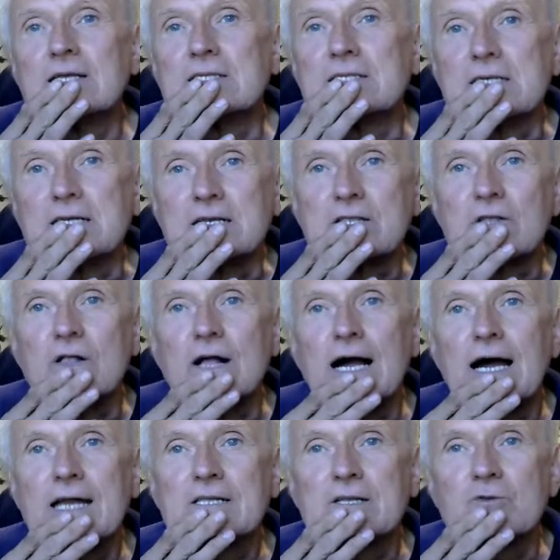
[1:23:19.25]
It's a little
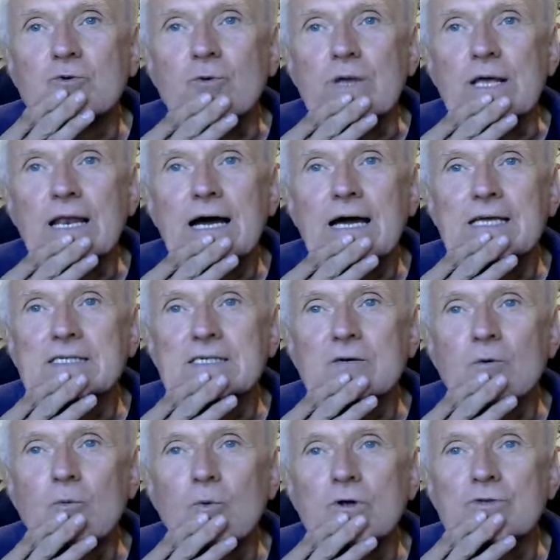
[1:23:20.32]
harder to realize
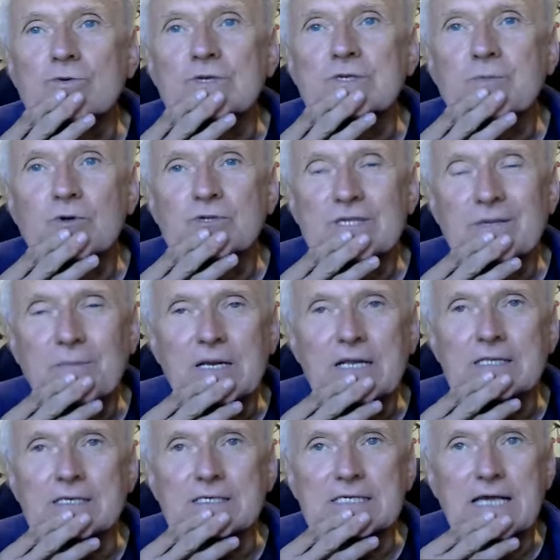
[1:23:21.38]
what
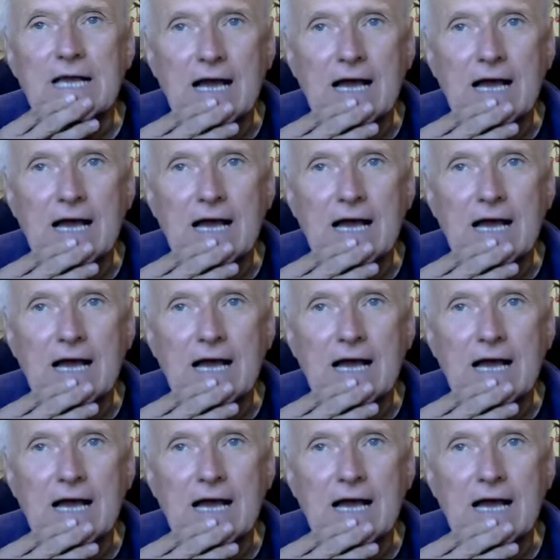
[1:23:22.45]
responsibilities